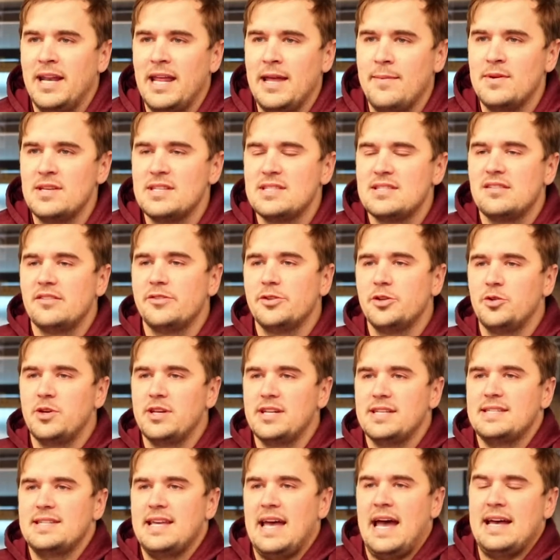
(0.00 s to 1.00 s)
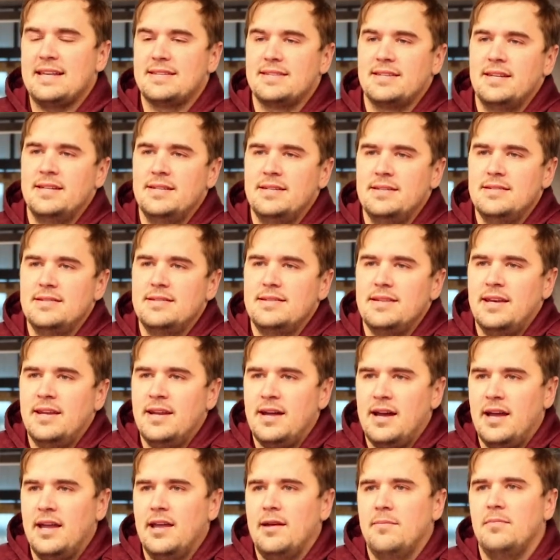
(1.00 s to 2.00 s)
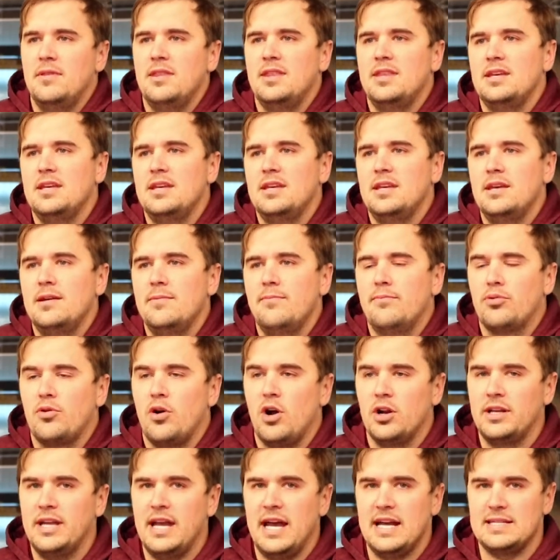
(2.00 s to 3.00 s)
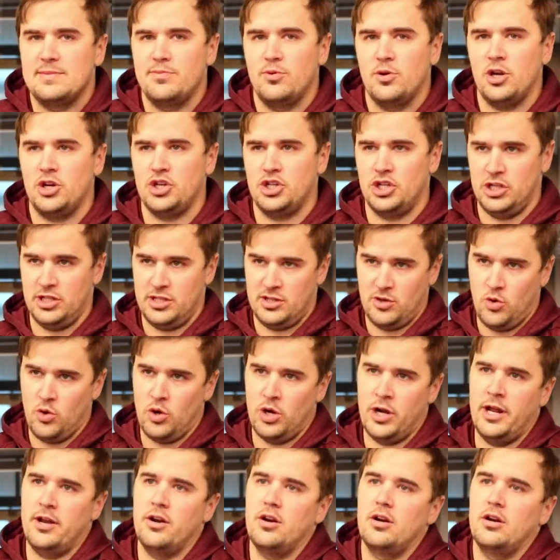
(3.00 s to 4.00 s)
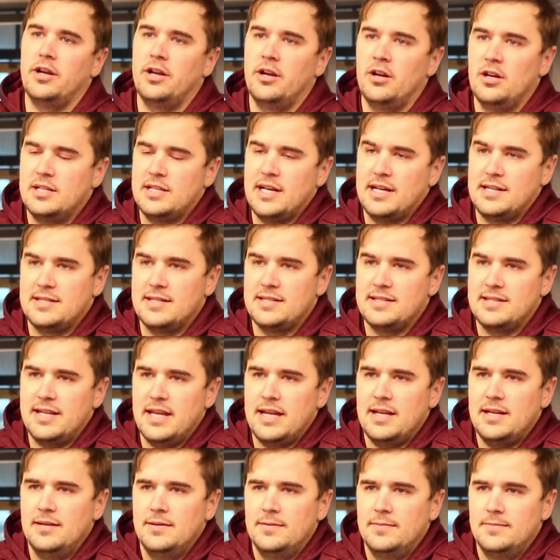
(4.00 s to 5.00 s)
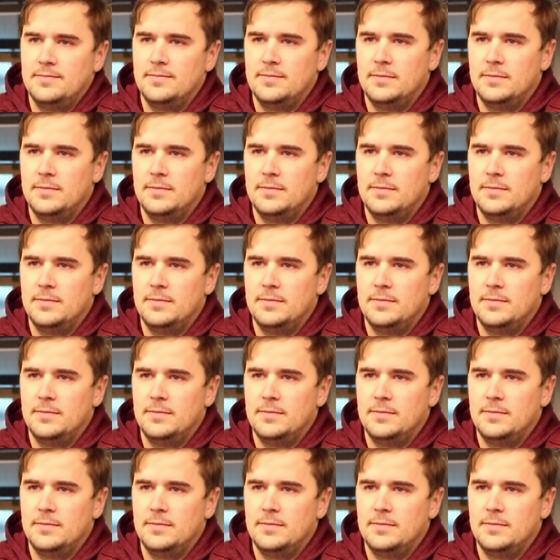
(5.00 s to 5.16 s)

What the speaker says: My name is Lucas Haskins, and I am the broadcast productions coordinator here at Texas State.